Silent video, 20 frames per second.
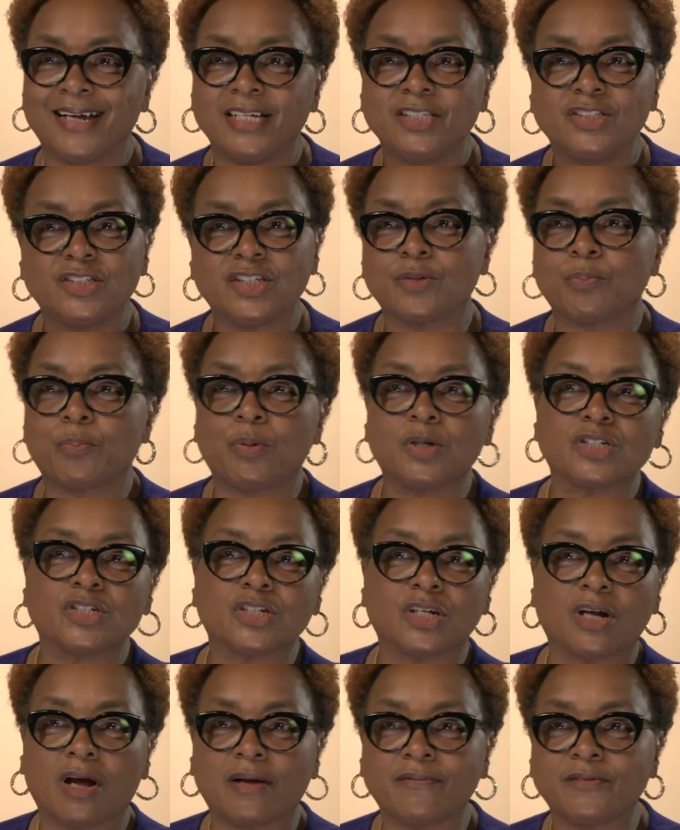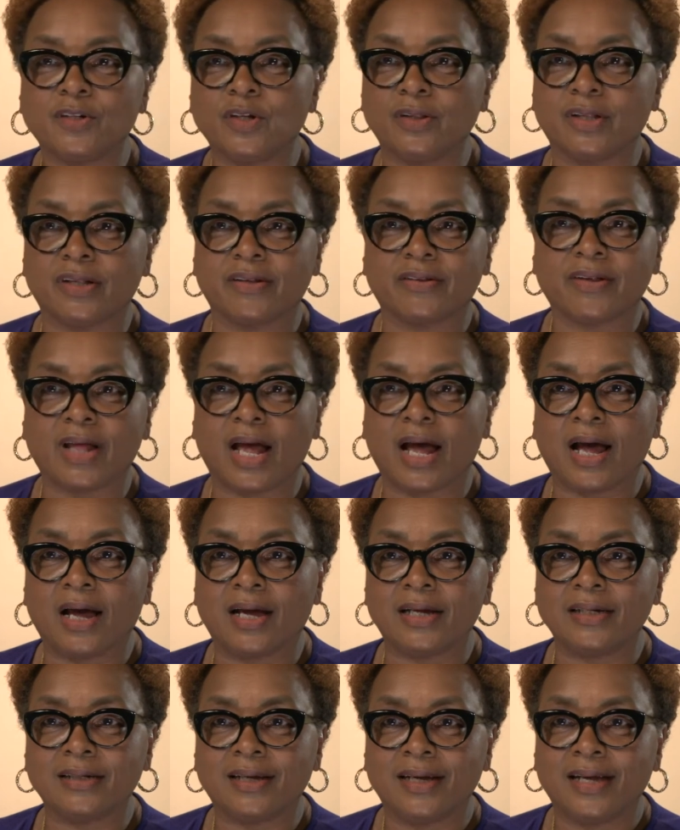Just push it off to the
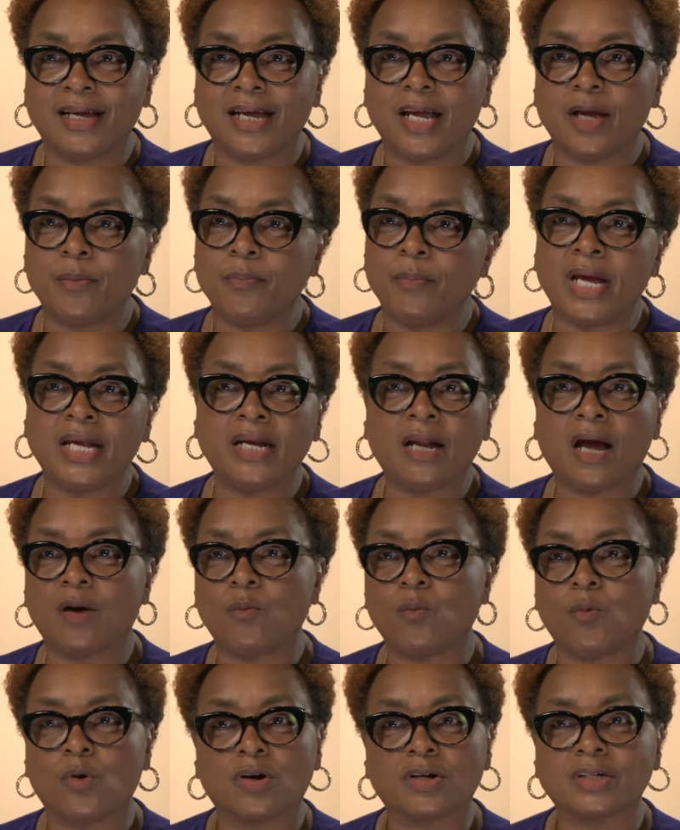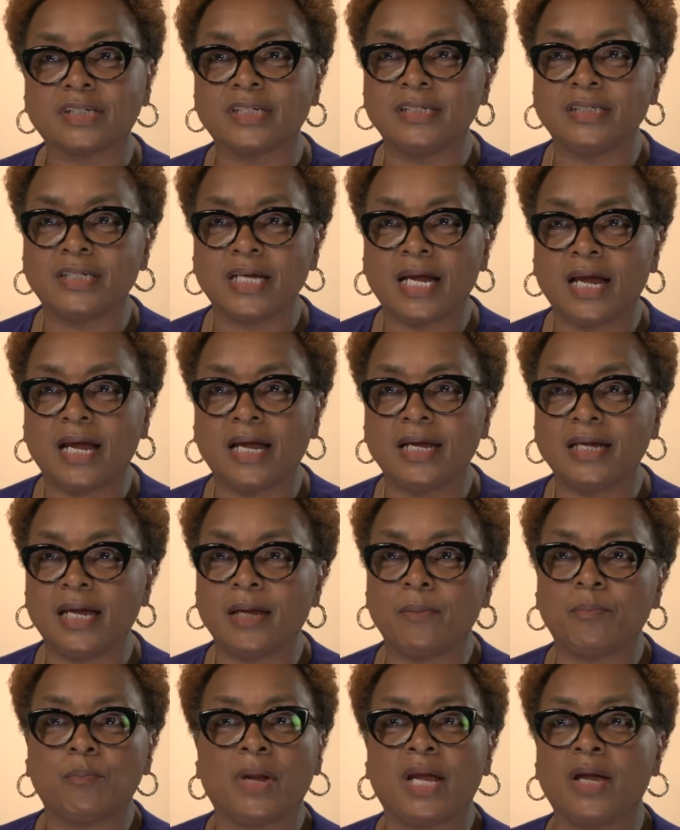side. It may not work today.
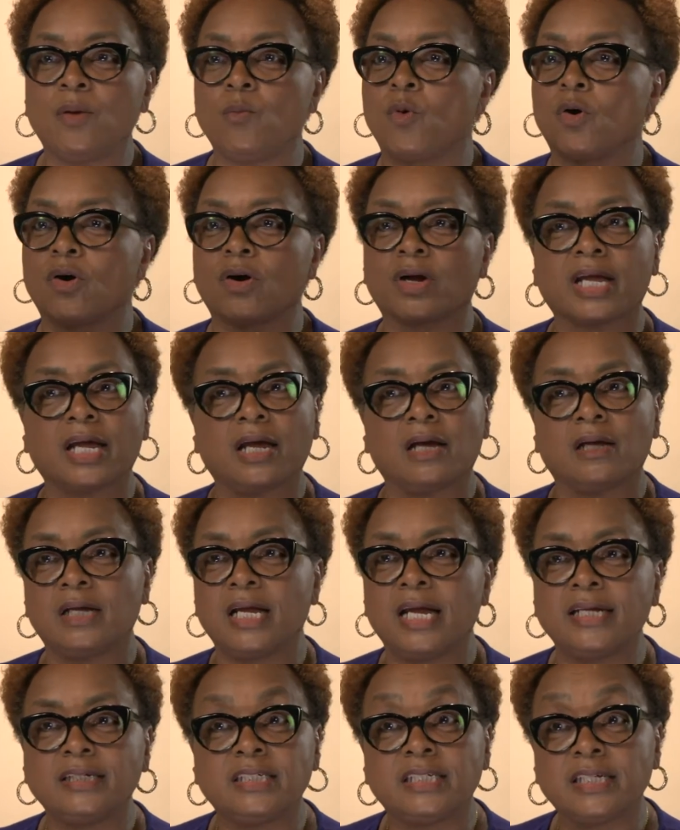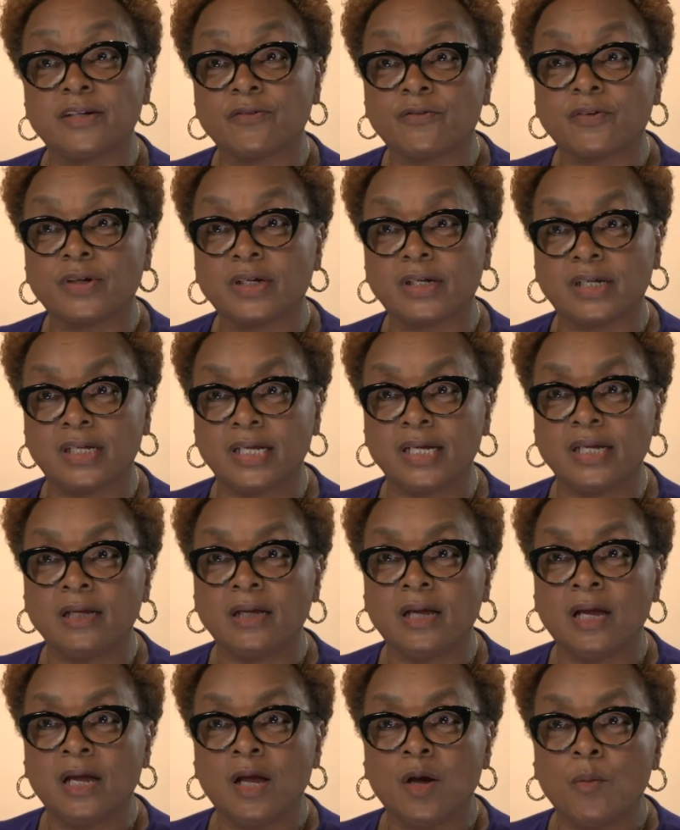It may work
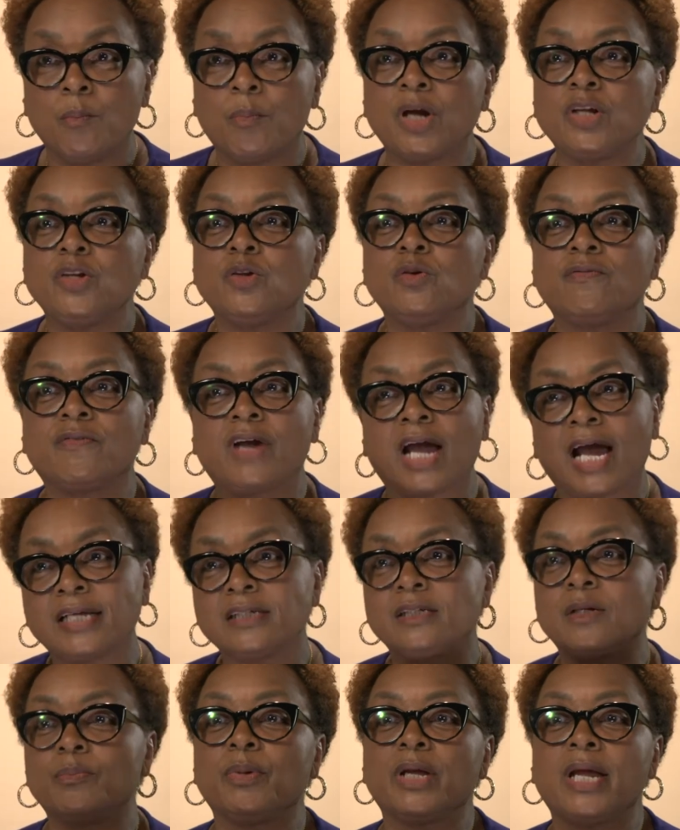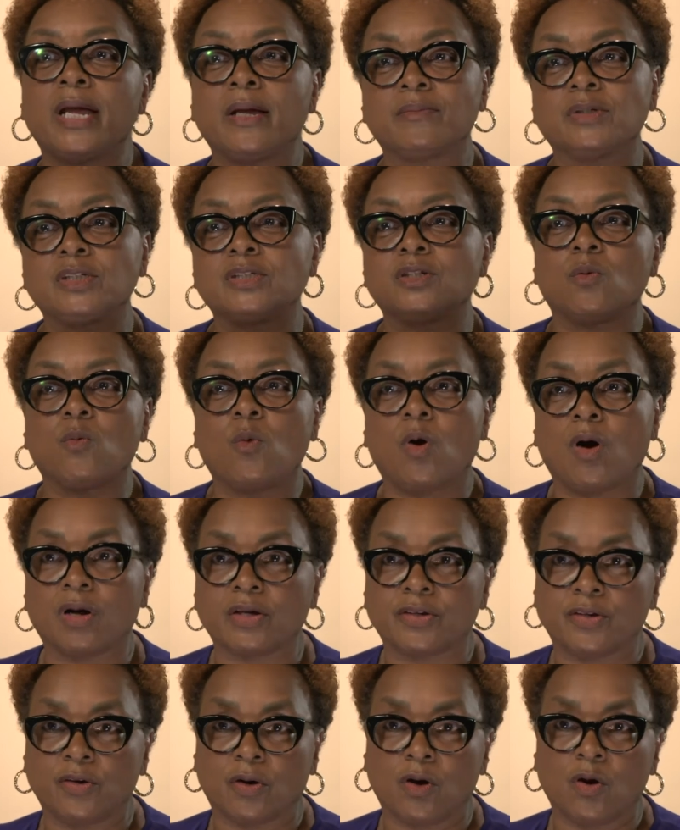differently. But you've got to be able to
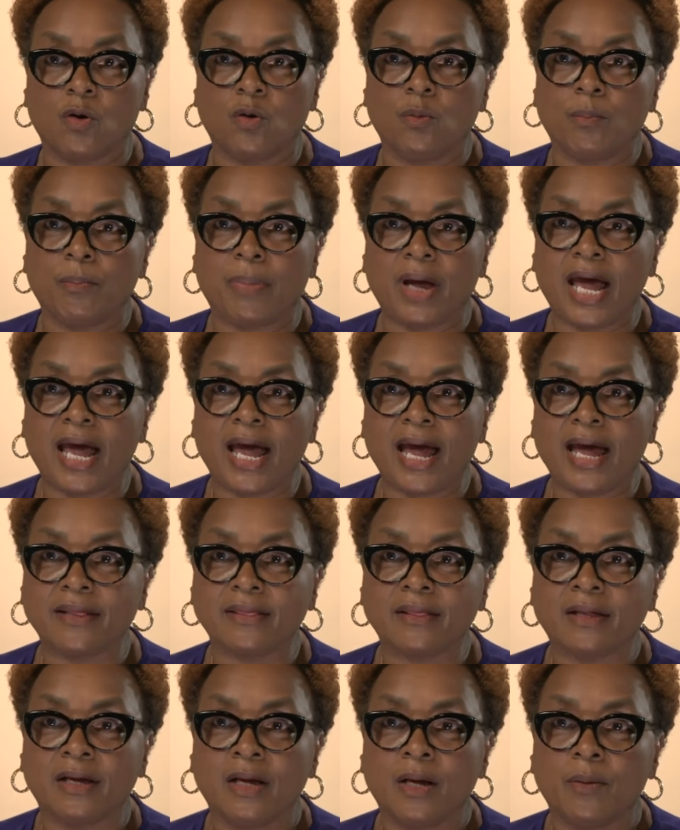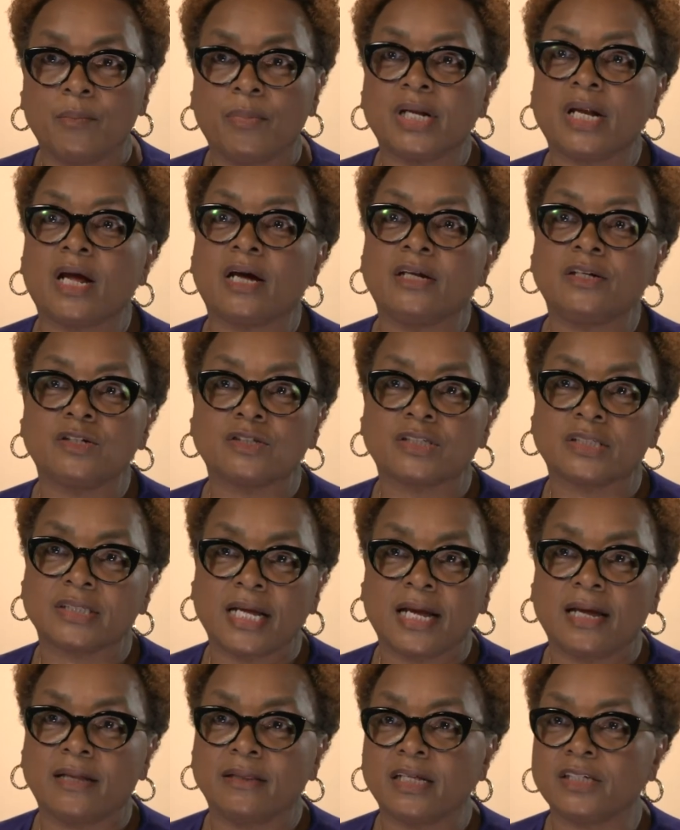walk your own path, but
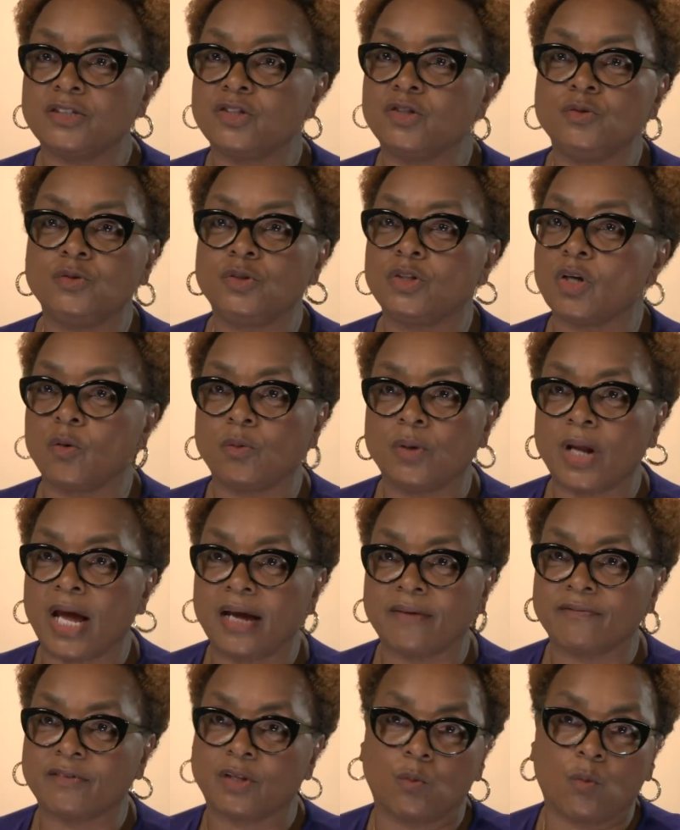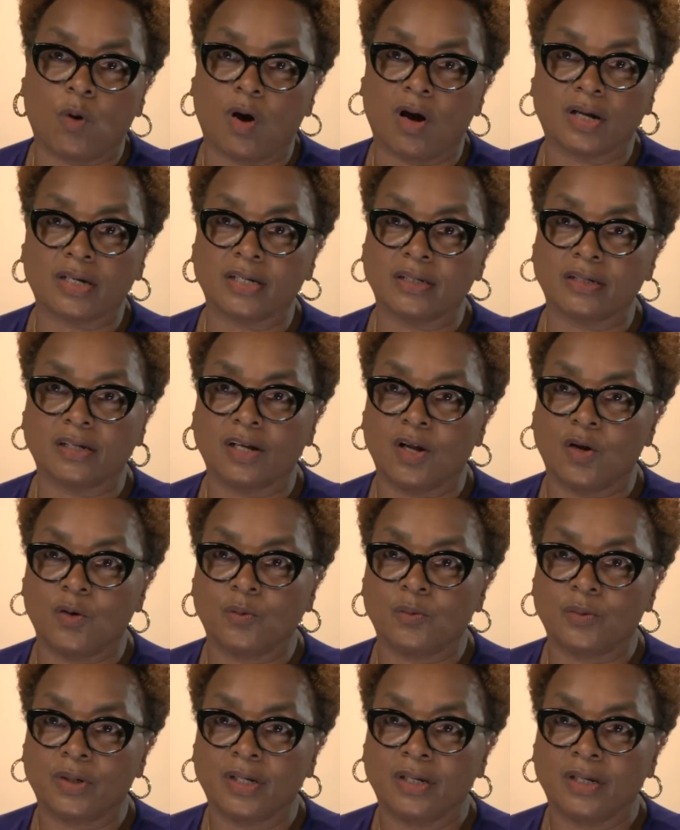understand that you don't have to walk it alone.